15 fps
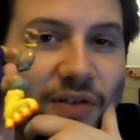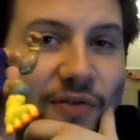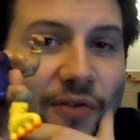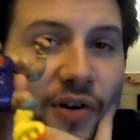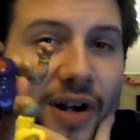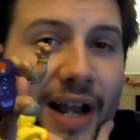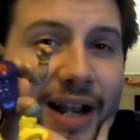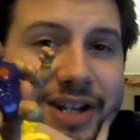
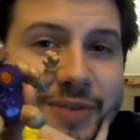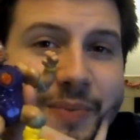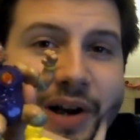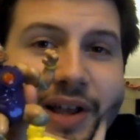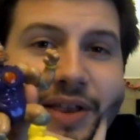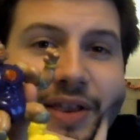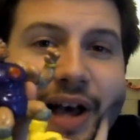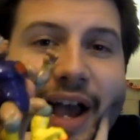for next
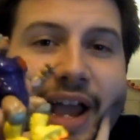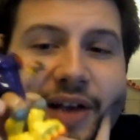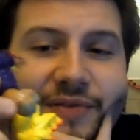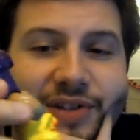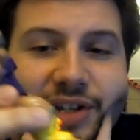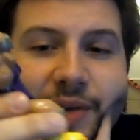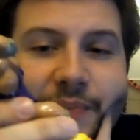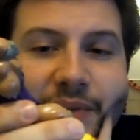month, I have
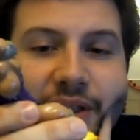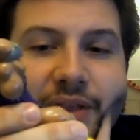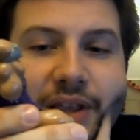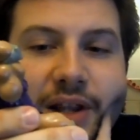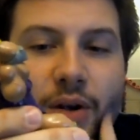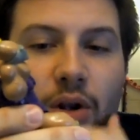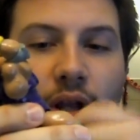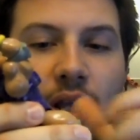something
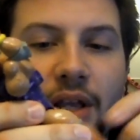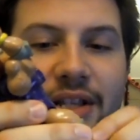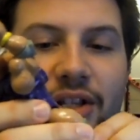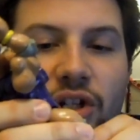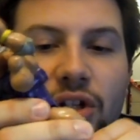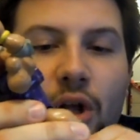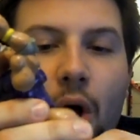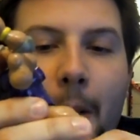that
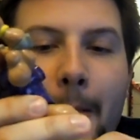is